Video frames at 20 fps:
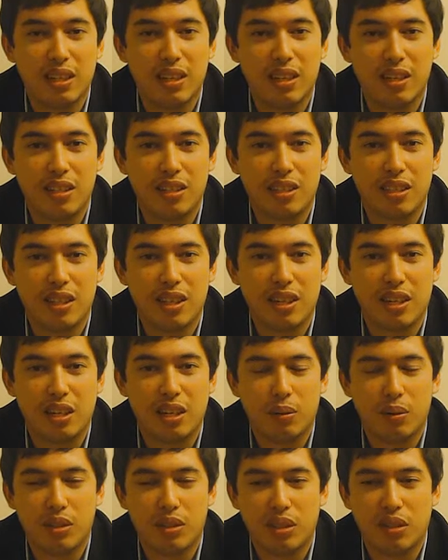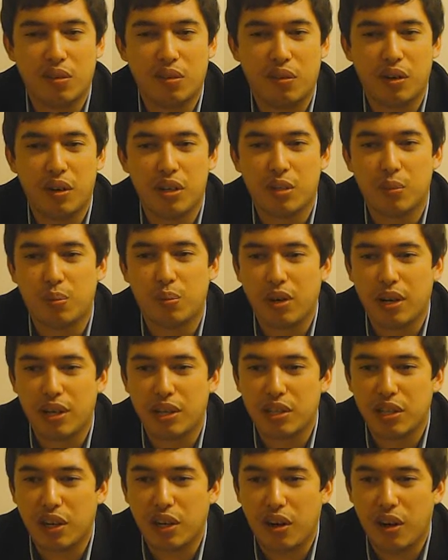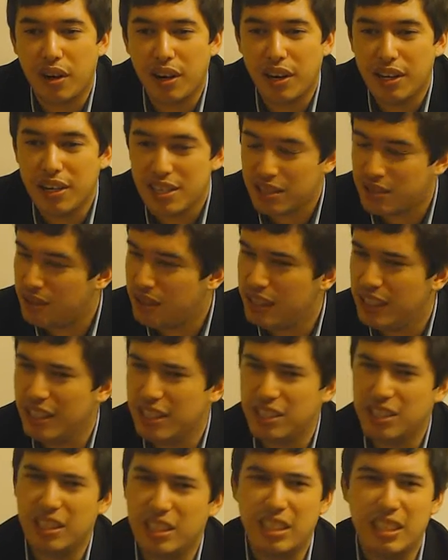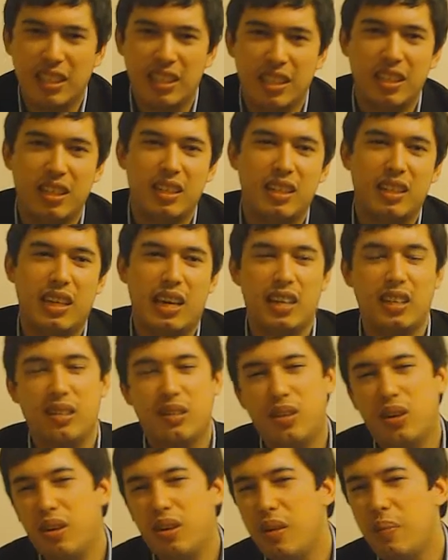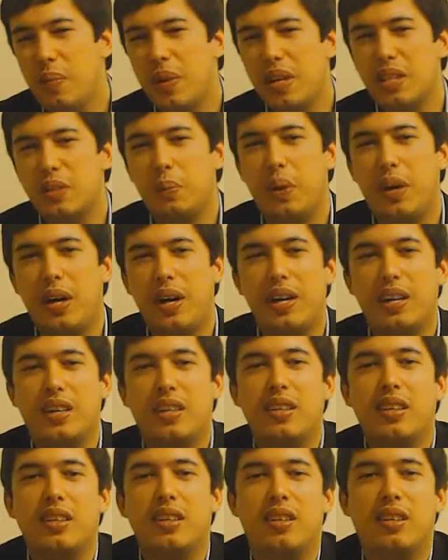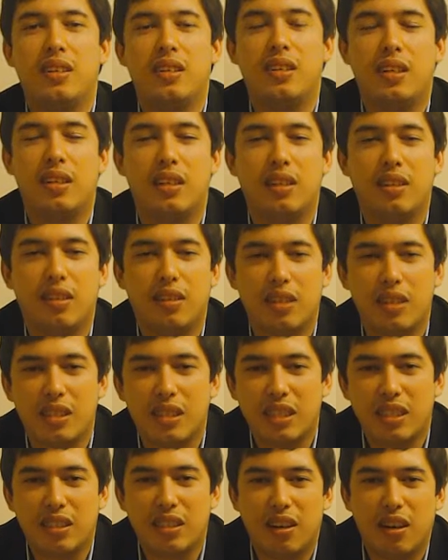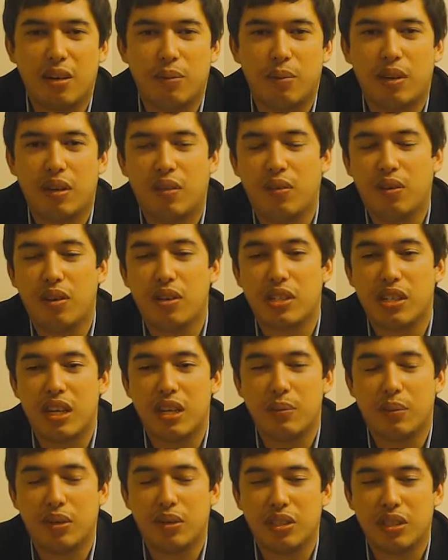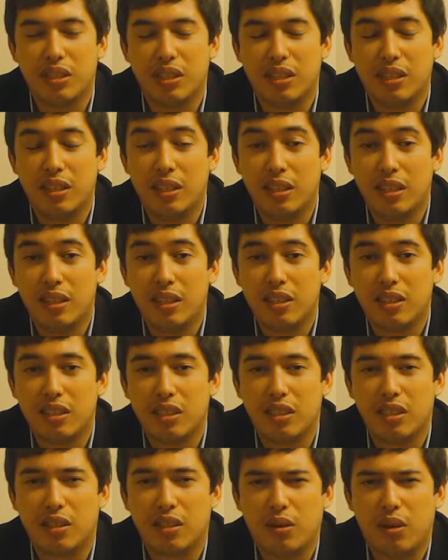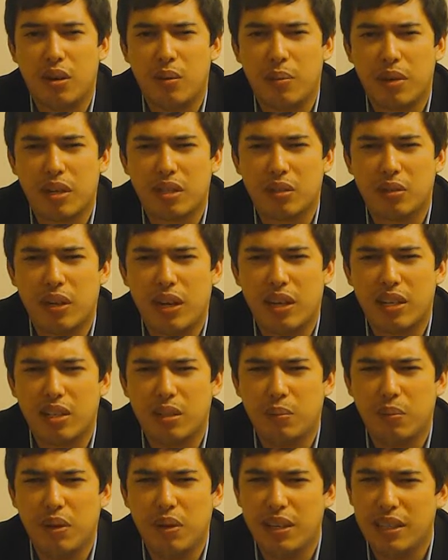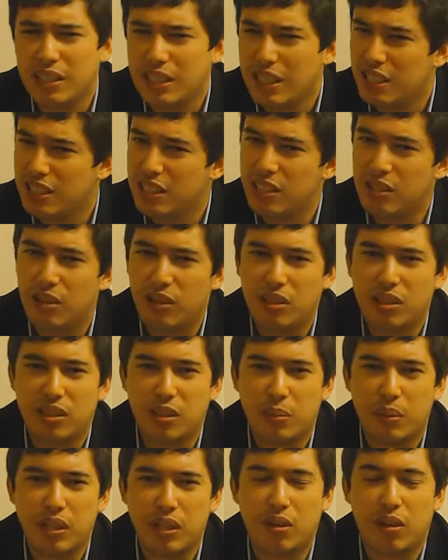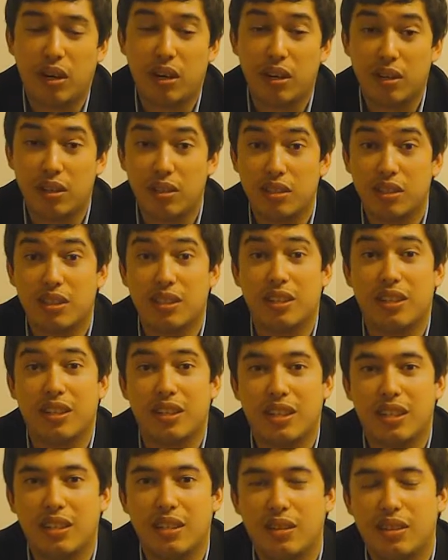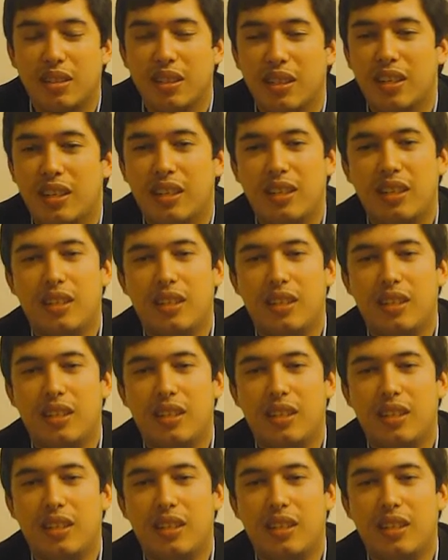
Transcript: turn circuit was his first brainchild, and it's quite actually had quite a mixed bag in 99 when it first came onto the circuit, quite a mixed reaction, but it's actually going to be quite a good circuit.